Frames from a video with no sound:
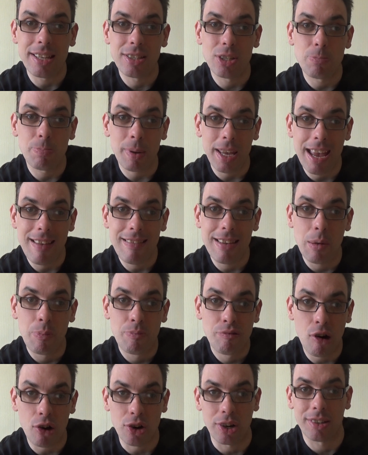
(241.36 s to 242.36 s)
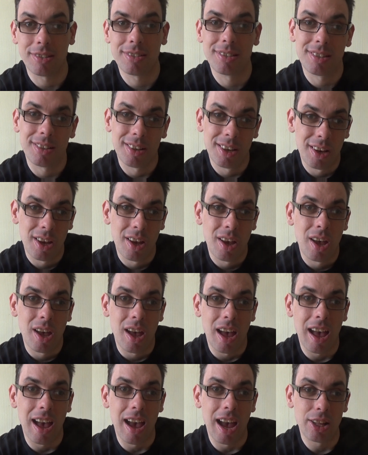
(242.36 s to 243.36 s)
superior product
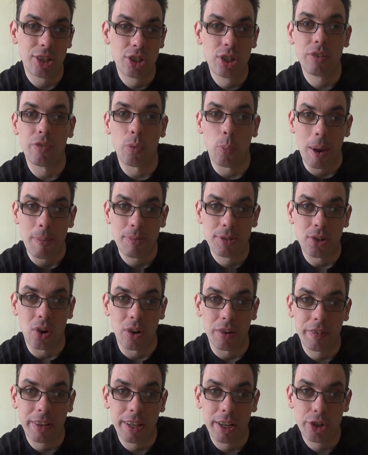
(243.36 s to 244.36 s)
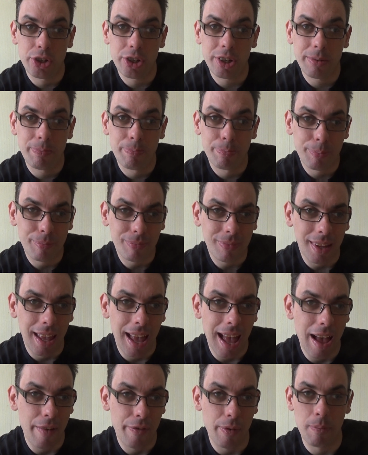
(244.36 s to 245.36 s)
to the website version.
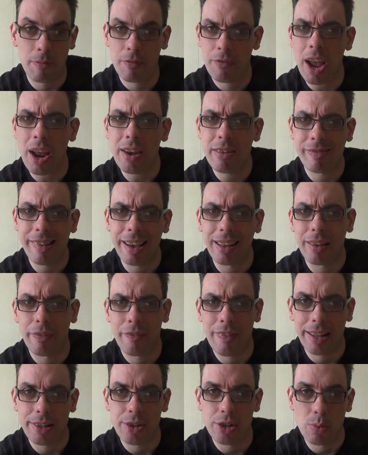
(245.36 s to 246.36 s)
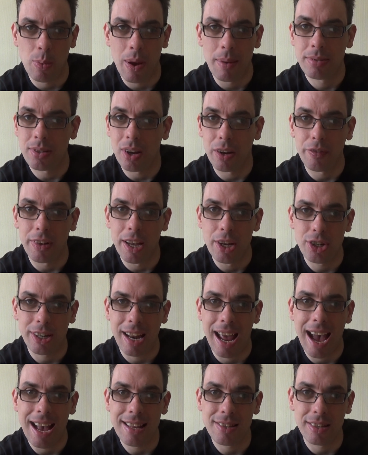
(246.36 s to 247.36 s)
The only real advantage the website version
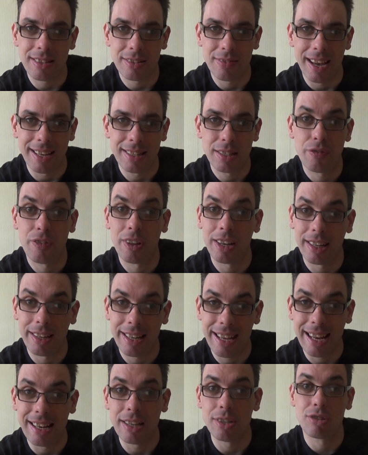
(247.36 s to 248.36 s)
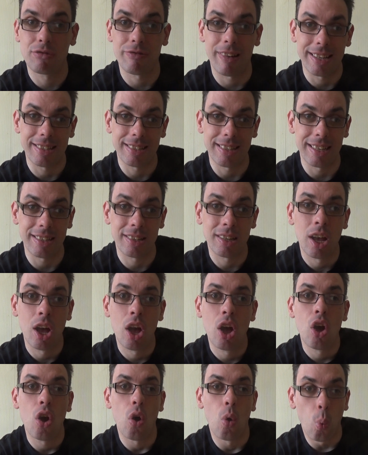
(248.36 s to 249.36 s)
has is that it's fully illustrated
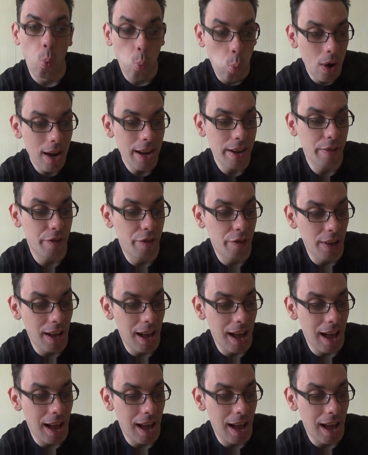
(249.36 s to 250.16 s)
with